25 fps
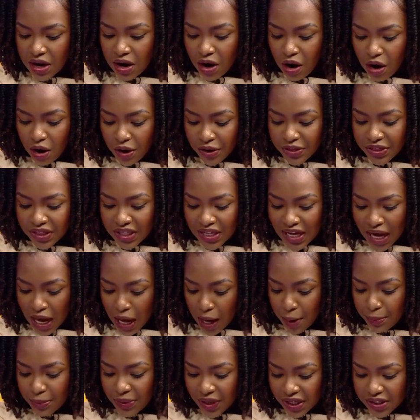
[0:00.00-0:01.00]
on the
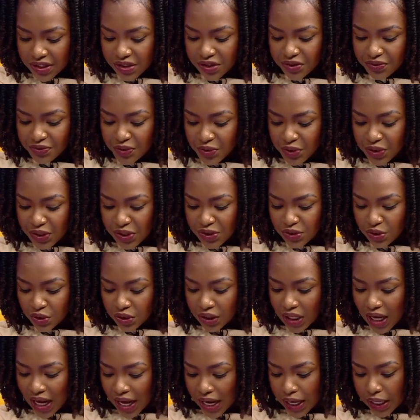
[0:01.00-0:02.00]
app that is focused
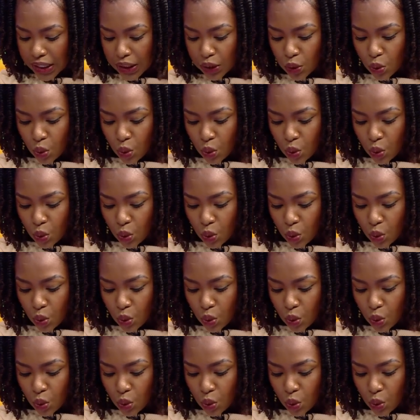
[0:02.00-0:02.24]
on high